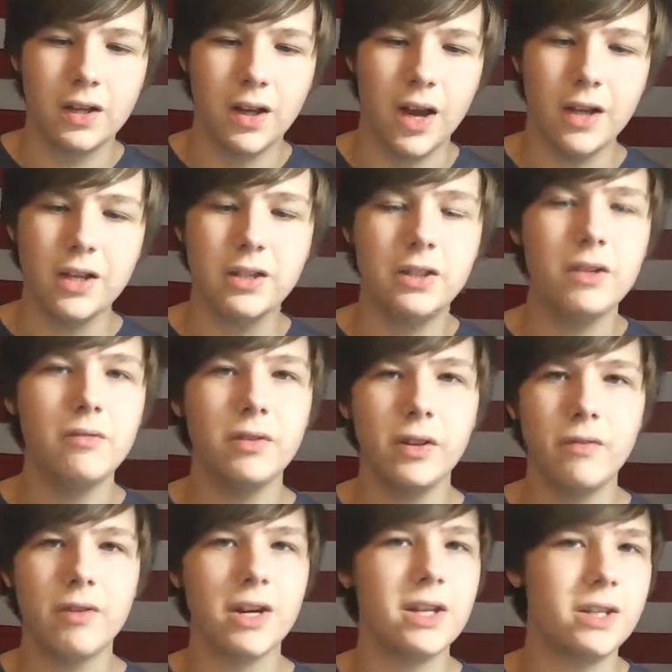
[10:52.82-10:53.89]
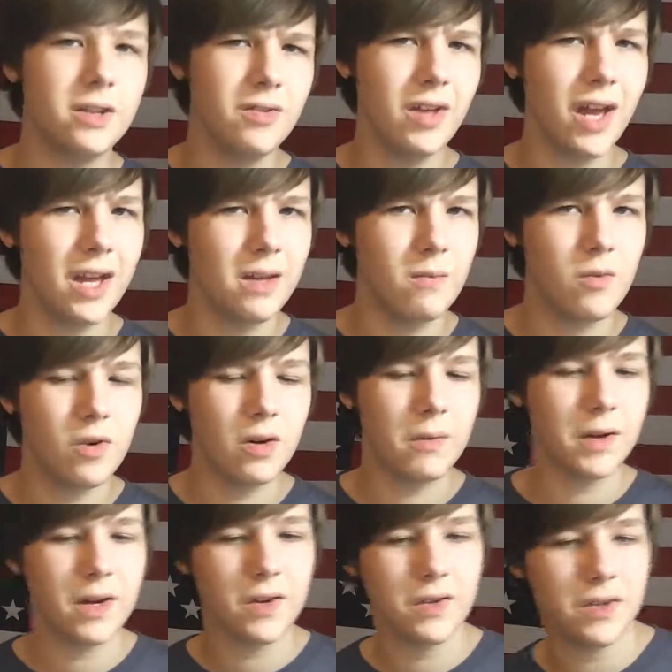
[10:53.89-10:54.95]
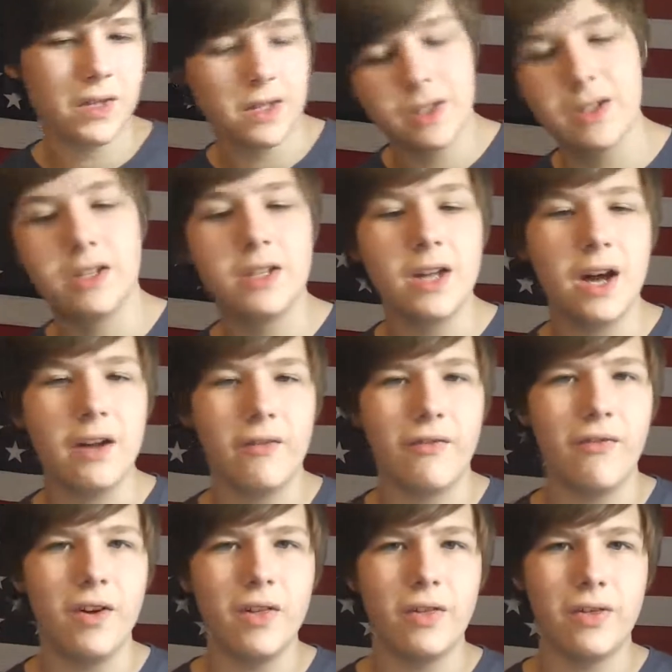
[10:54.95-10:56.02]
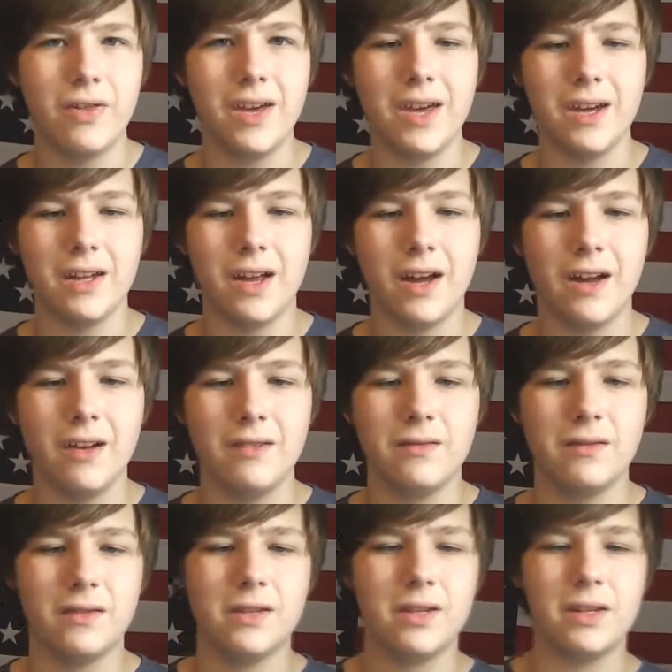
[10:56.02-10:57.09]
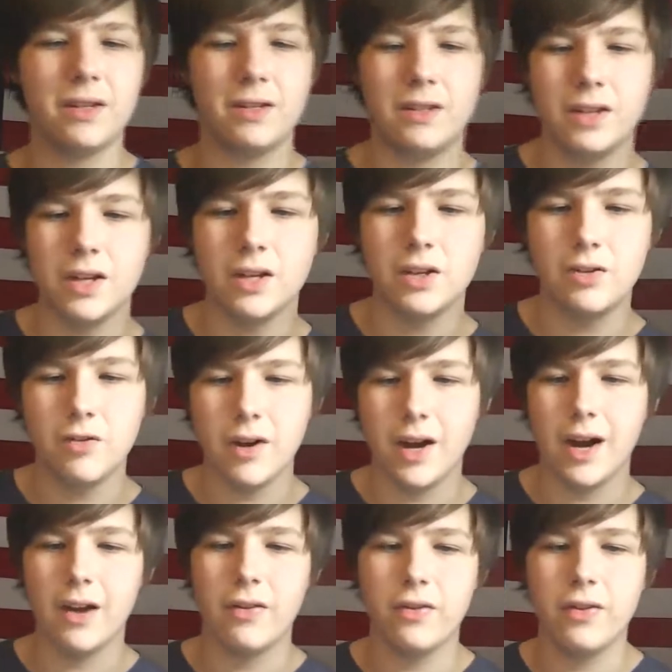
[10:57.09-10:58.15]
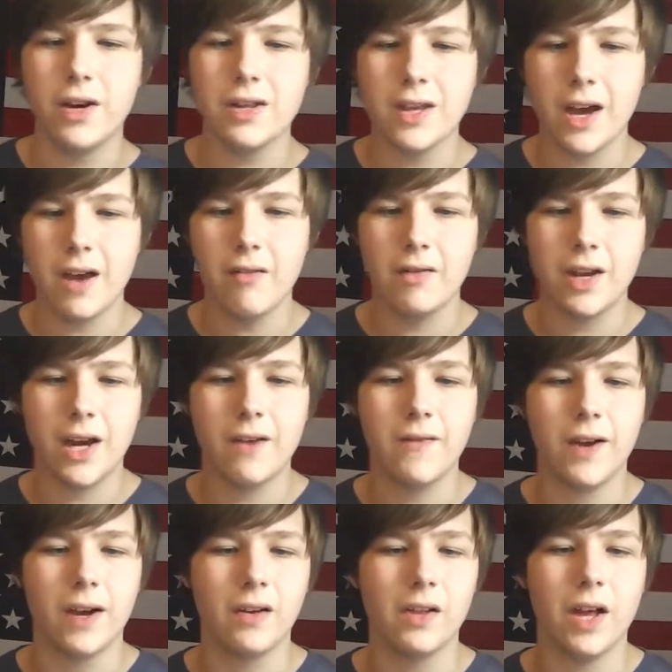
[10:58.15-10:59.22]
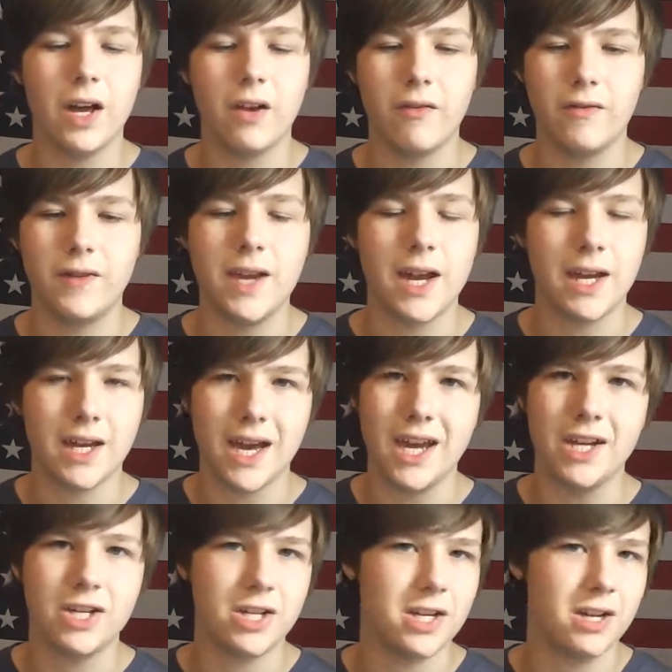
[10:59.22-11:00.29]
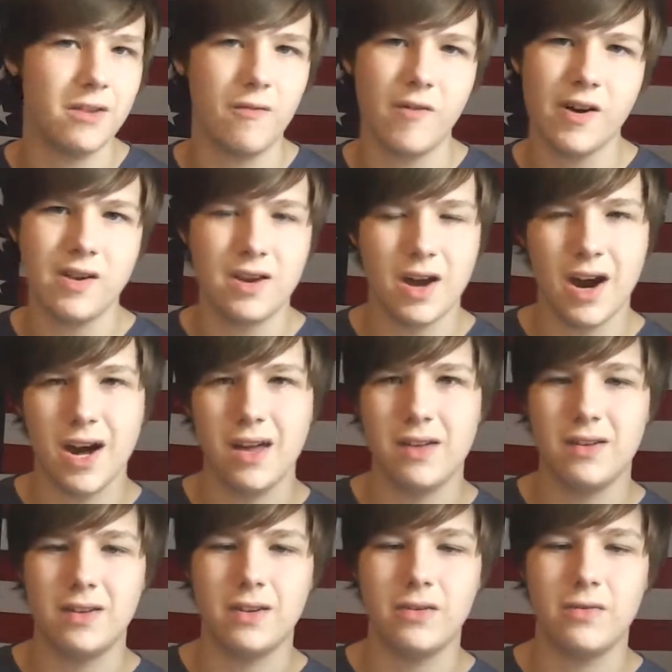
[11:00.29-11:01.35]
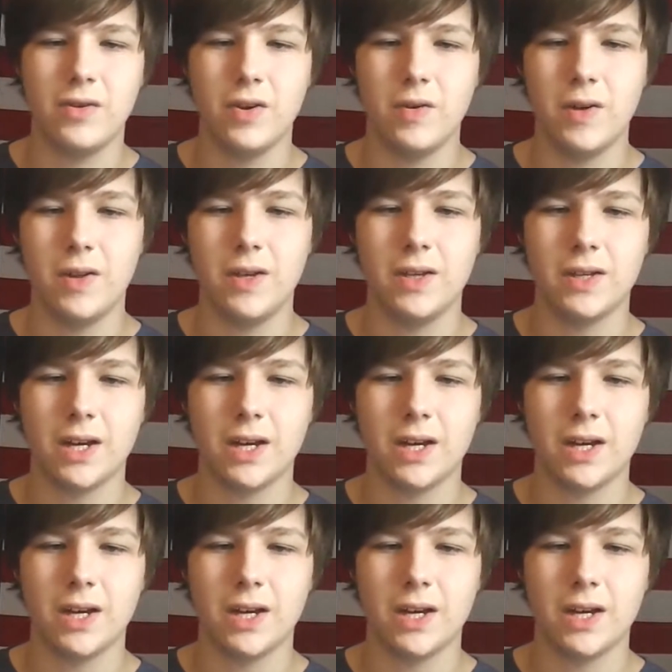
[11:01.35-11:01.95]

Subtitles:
I just don't really want to do that anymore, because it's just not a fun thing that I just enjoy. I thought that I would have, like, a lot of dedication and whatnot into doing these